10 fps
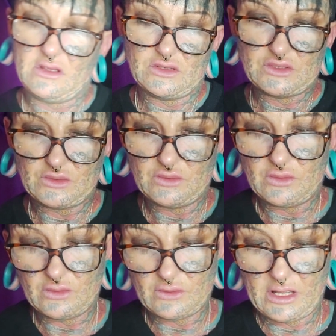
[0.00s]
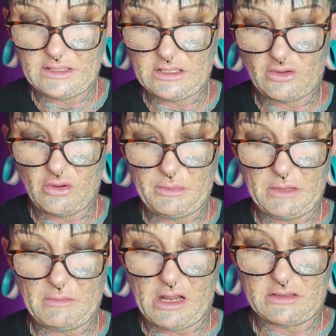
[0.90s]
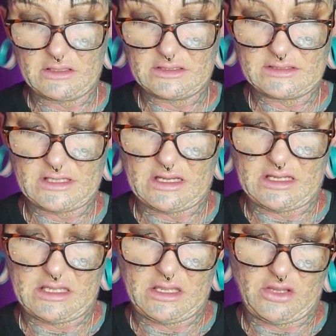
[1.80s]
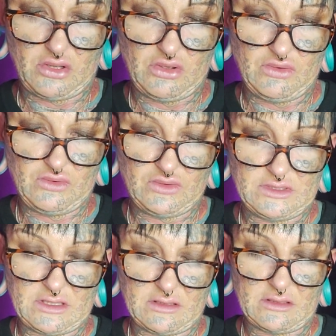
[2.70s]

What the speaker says: So in the Copic markers I used